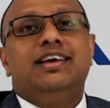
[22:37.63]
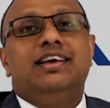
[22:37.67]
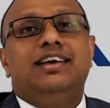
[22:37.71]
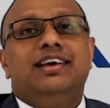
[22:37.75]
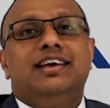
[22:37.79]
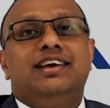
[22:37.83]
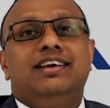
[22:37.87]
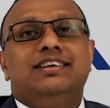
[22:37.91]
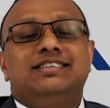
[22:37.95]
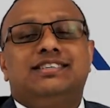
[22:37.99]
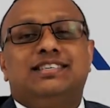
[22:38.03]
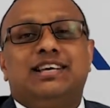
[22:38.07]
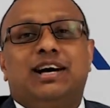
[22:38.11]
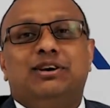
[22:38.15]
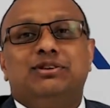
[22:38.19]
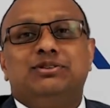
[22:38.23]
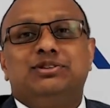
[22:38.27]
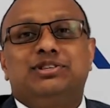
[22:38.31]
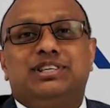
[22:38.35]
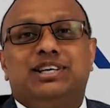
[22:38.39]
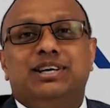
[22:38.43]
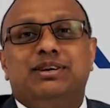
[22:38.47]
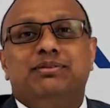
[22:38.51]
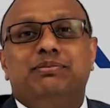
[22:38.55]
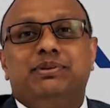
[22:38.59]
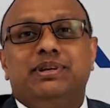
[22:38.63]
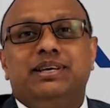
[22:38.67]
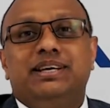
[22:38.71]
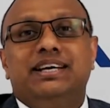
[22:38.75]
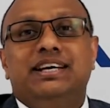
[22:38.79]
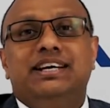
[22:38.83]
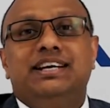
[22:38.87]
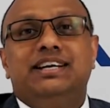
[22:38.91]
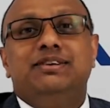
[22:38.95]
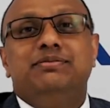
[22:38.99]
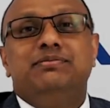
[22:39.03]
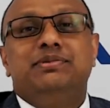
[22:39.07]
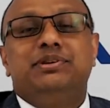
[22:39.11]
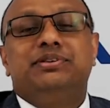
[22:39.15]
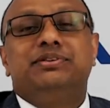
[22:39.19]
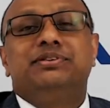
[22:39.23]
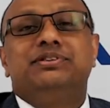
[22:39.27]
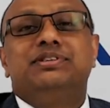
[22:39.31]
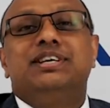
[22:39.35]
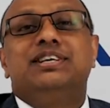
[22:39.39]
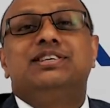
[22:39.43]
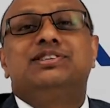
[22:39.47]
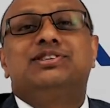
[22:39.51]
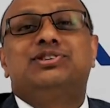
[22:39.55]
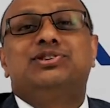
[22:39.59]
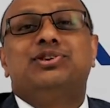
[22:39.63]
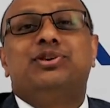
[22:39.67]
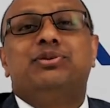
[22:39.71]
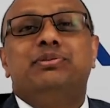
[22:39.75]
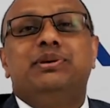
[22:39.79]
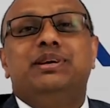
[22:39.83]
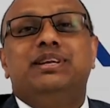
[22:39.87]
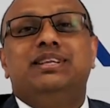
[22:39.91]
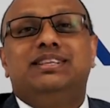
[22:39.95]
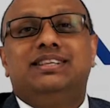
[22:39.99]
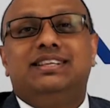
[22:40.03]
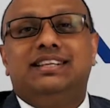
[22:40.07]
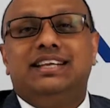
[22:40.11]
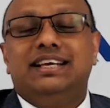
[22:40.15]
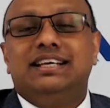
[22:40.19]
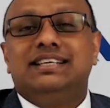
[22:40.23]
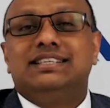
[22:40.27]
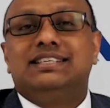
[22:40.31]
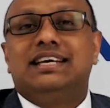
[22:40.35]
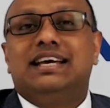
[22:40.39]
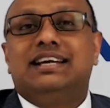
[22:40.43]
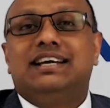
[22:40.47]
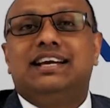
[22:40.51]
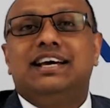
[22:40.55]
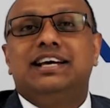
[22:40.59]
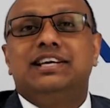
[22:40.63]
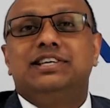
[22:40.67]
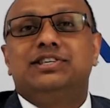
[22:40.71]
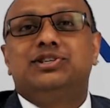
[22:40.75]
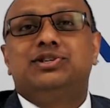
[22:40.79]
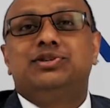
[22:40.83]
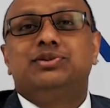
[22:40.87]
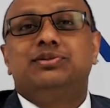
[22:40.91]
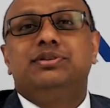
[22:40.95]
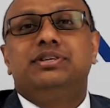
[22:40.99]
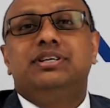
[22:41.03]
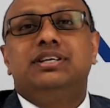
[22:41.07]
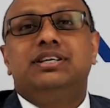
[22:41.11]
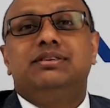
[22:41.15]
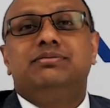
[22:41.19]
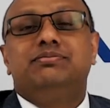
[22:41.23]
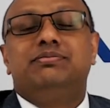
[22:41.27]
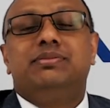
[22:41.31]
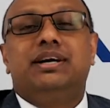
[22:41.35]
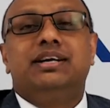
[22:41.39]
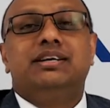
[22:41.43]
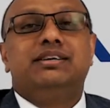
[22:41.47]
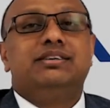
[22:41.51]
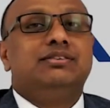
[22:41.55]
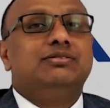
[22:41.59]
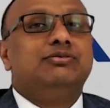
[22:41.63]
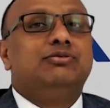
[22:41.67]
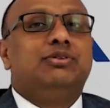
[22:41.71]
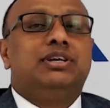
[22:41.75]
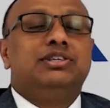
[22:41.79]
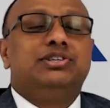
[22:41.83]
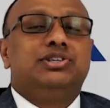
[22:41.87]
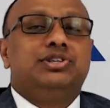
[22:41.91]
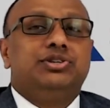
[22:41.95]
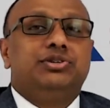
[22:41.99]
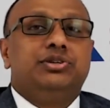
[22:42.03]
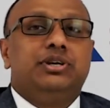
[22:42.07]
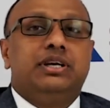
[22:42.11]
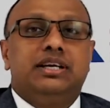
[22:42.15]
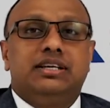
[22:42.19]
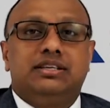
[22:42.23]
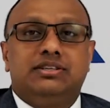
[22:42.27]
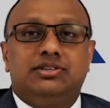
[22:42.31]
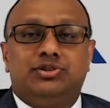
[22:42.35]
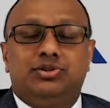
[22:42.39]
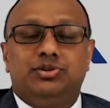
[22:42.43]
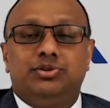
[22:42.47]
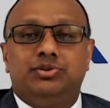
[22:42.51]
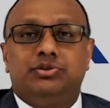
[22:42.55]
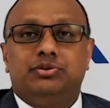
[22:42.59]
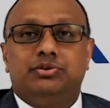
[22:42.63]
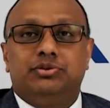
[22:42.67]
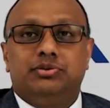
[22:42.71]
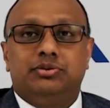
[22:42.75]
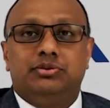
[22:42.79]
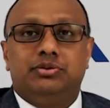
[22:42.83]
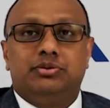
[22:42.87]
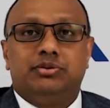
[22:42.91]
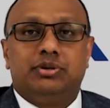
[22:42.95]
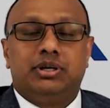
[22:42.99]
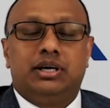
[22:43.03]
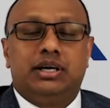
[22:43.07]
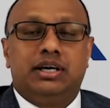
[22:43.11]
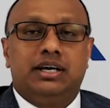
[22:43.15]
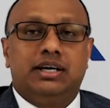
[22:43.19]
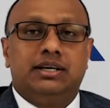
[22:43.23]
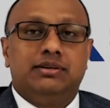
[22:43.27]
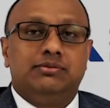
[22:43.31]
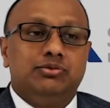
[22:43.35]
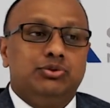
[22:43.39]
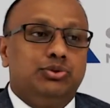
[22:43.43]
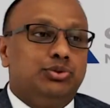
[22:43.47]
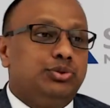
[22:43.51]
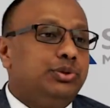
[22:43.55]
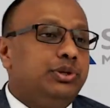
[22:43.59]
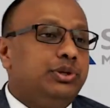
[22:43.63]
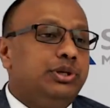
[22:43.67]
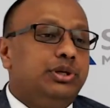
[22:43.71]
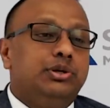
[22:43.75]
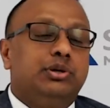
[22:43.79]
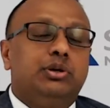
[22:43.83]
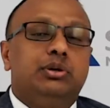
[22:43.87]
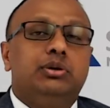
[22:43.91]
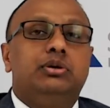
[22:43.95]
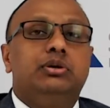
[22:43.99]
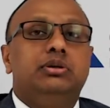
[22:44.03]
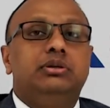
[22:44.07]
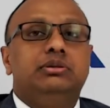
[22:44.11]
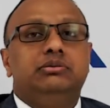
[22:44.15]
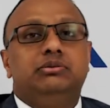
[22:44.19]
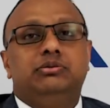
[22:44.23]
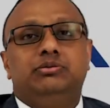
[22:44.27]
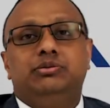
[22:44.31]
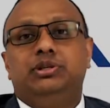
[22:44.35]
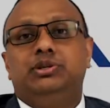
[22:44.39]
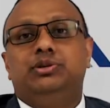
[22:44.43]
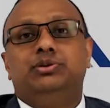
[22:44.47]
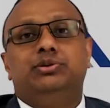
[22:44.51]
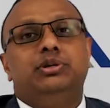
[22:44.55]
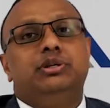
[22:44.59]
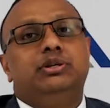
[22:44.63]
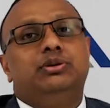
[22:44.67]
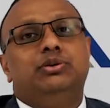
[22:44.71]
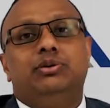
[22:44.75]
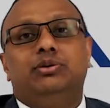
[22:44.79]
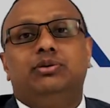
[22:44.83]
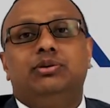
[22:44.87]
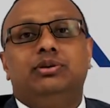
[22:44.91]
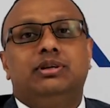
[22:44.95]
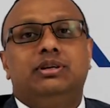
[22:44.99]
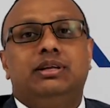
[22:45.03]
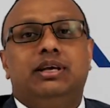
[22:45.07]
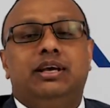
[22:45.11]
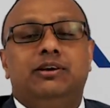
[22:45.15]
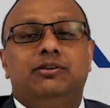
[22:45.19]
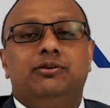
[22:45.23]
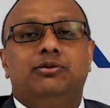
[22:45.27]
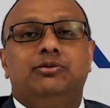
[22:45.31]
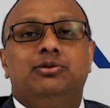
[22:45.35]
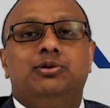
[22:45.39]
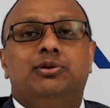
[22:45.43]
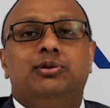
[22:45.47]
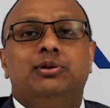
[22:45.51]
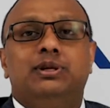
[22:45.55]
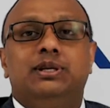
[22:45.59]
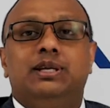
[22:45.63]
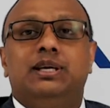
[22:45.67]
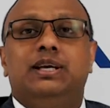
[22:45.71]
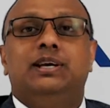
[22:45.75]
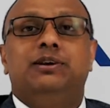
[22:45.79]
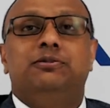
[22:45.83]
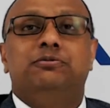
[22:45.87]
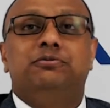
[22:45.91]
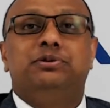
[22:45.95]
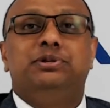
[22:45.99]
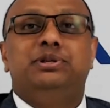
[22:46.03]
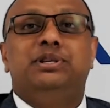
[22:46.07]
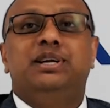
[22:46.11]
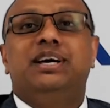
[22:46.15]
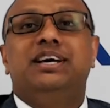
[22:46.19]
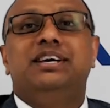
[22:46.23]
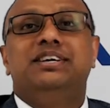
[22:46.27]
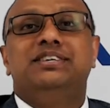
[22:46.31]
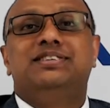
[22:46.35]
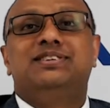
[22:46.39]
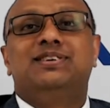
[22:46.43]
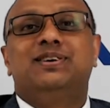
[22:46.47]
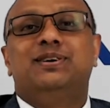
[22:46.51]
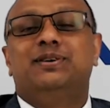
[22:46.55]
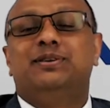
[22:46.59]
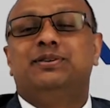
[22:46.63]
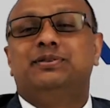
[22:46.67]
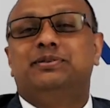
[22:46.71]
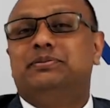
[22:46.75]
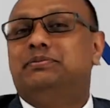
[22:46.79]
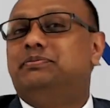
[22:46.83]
Sounds complicated because there's so many things attached to it, but once you get to do it all, we do it all day, every day, so